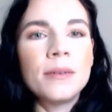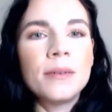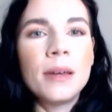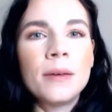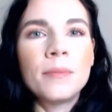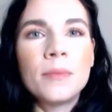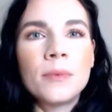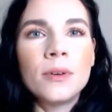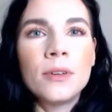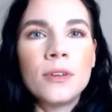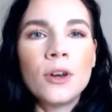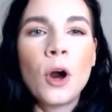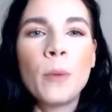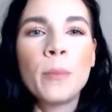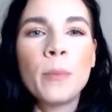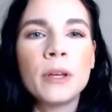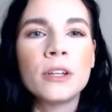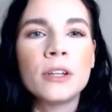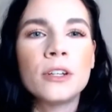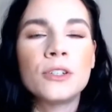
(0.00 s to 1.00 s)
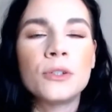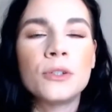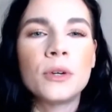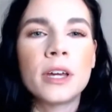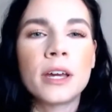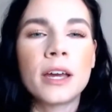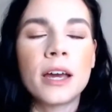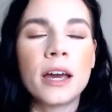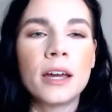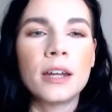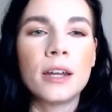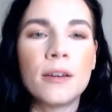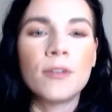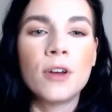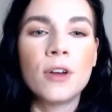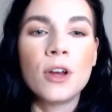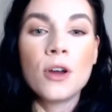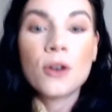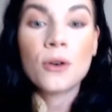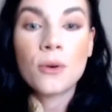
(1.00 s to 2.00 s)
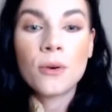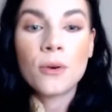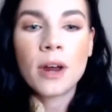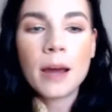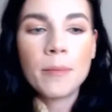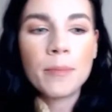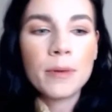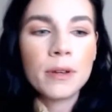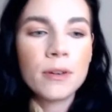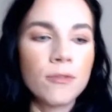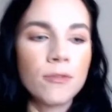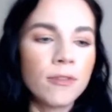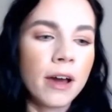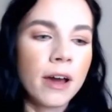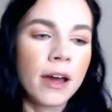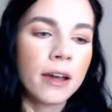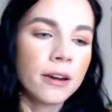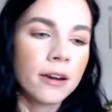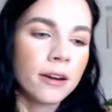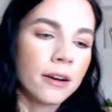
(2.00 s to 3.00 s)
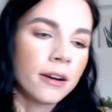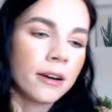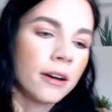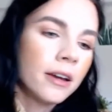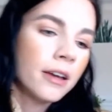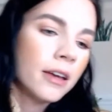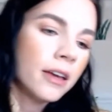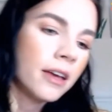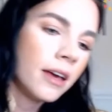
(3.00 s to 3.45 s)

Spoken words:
I'm hoping to do it kind of rapid fire,